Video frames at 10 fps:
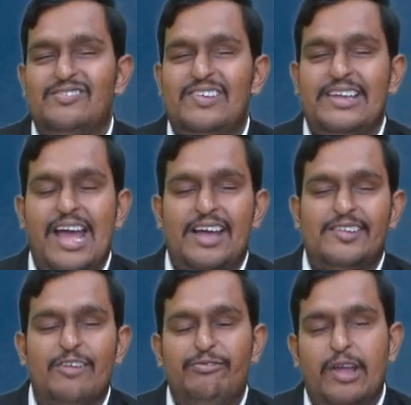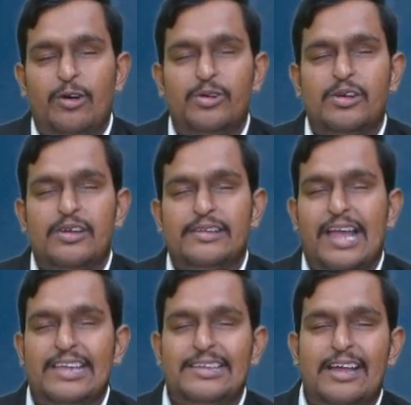but as of now,
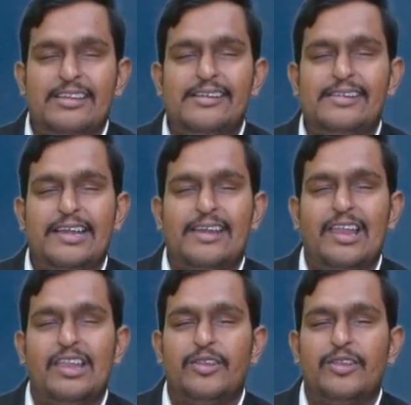neither the central